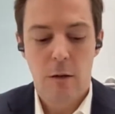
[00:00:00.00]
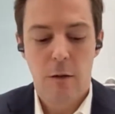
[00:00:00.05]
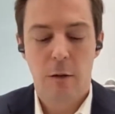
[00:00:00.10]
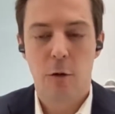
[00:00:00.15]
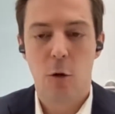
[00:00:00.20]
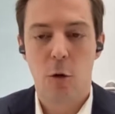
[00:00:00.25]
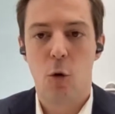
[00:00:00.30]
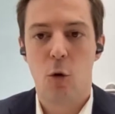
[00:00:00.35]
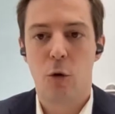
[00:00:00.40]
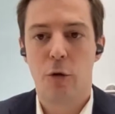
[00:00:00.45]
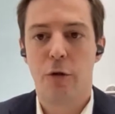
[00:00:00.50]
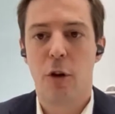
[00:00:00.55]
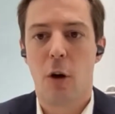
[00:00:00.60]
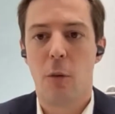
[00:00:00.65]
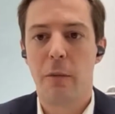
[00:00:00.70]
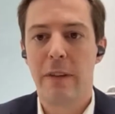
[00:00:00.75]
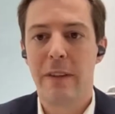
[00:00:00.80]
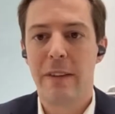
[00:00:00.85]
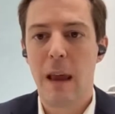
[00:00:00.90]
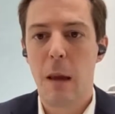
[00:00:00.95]
So
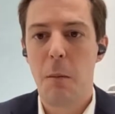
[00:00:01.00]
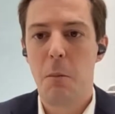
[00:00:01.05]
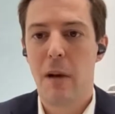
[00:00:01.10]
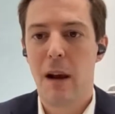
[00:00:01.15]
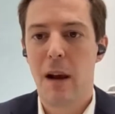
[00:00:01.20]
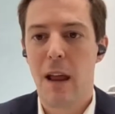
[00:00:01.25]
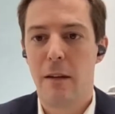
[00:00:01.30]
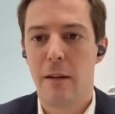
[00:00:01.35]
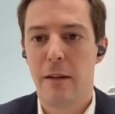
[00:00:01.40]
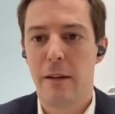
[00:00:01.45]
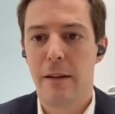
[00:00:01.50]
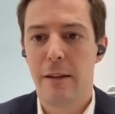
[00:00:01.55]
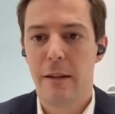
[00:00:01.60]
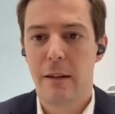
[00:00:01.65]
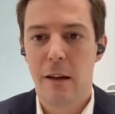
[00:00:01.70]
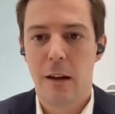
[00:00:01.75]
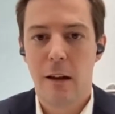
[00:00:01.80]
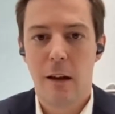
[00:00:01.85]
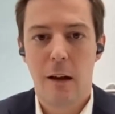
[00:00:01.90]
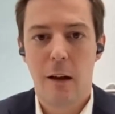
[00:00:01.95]
some
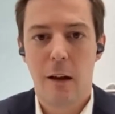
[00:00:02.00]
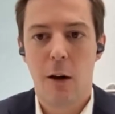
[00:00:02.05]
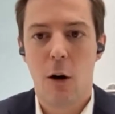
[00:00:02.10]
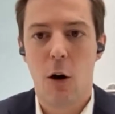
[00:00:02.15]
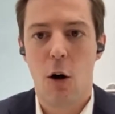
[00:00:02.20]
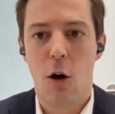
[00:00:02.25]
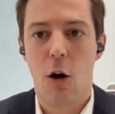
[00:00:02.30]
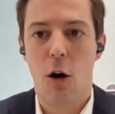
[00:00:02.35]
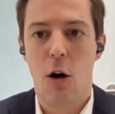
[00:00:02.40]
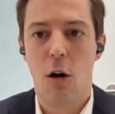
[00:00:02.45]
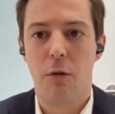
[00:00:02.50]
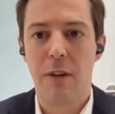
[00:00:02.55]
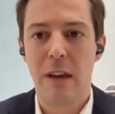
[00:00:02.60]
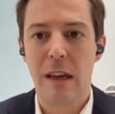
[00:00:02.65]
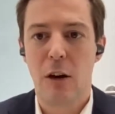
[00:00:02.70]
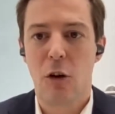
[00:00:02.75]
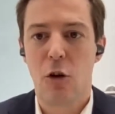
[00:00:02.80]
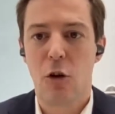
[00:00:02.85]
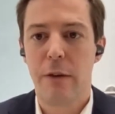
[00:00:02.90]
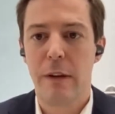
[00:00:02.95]
semblance of
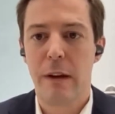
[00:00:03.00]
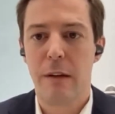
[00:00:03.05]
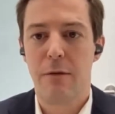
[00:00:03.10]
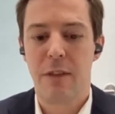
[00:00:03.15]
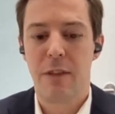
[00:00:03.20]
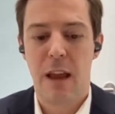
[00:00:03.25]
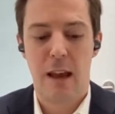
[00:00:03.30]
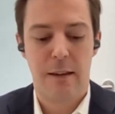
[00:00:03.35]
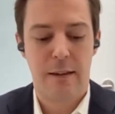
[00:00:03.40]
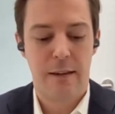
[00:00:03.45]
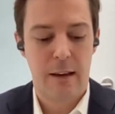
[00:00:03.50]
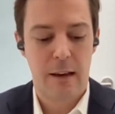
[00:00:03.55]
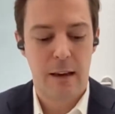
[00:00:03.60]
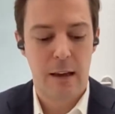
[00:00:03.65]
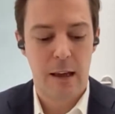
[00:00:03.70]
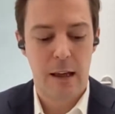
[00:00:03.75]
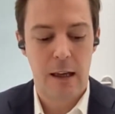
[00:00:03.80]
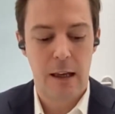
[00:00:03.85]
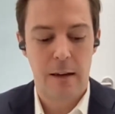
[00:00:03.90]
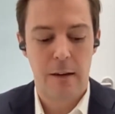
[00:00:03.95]
inclusiveness
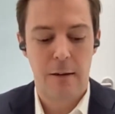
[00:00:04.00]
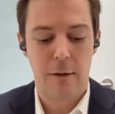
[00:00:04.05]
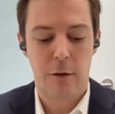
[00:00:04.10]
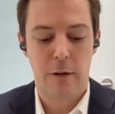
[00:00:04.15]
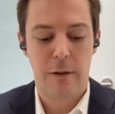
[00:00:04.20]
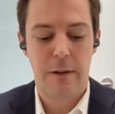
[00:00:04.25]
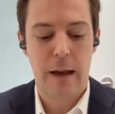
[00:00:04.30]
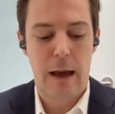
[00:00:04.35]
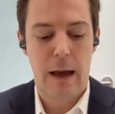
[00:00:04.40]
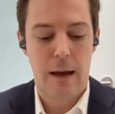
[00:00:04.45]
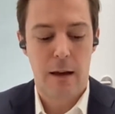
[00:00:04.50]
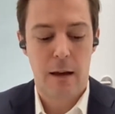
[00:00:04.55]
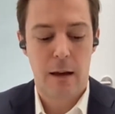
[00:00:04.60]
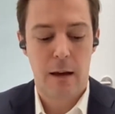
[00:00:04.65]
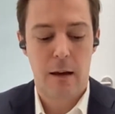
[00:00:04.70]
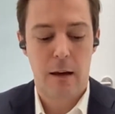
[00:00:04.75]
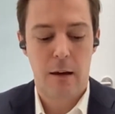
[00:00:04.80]
in the SAC.